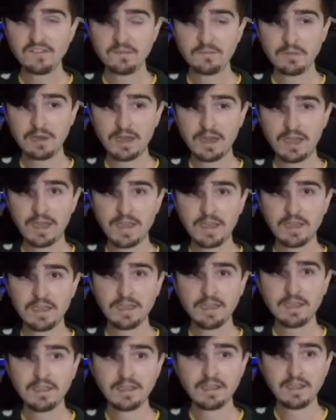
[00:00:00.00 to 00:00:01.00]
are my
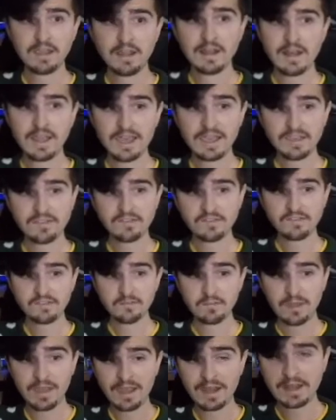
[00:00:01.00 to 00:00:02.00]
lights,
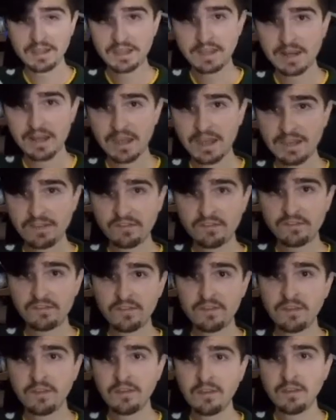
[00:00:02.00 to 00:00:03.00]
my LED lights
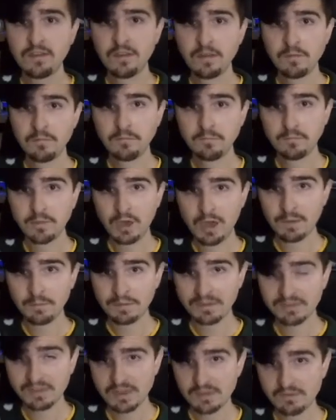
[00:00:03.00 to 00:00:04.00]
behind
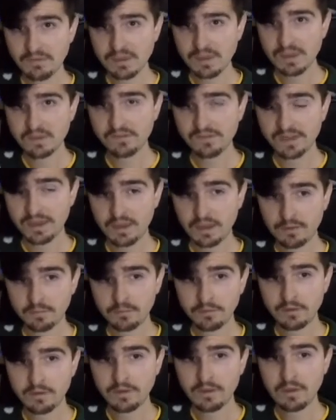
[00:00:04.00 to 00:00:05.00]
my TV set
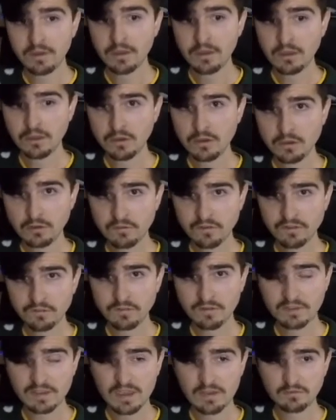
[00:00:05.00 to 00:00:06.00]
up. Good
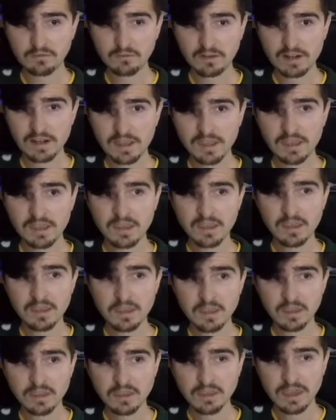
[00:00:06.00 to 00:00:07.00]
Christmas gift, really. You
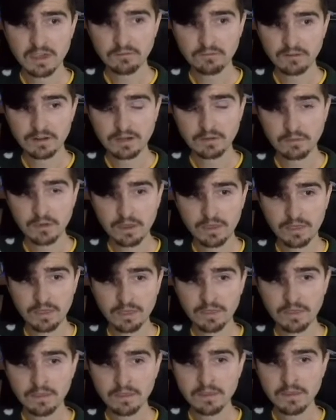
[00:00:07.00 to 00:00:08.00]
can get for anyone.
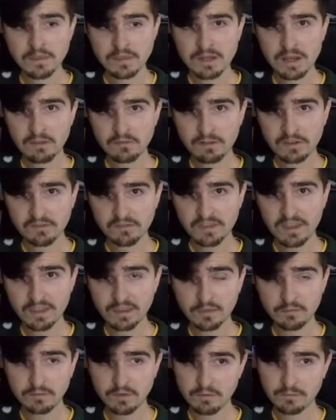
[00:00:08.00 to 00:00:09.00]
Literally stick
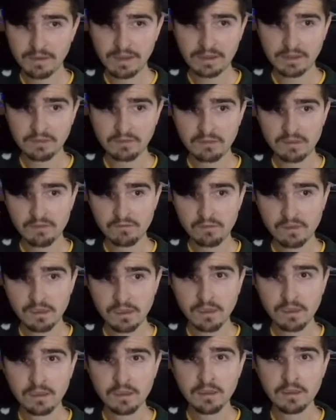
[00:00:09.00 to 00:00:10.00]
them to the back of your
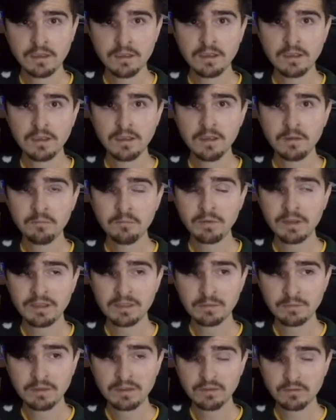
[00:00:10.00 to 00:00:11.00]
TV, plug
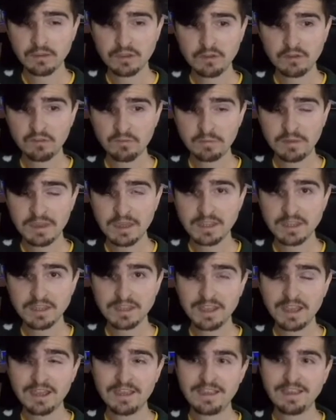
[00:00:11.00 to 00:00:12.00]
them into a USB, and you're
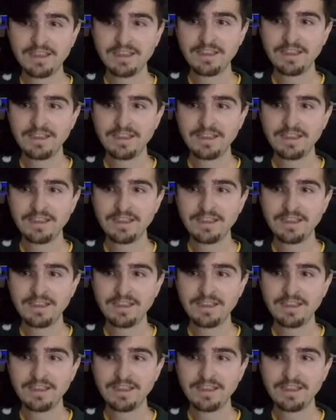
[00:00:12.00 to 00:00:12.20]
done.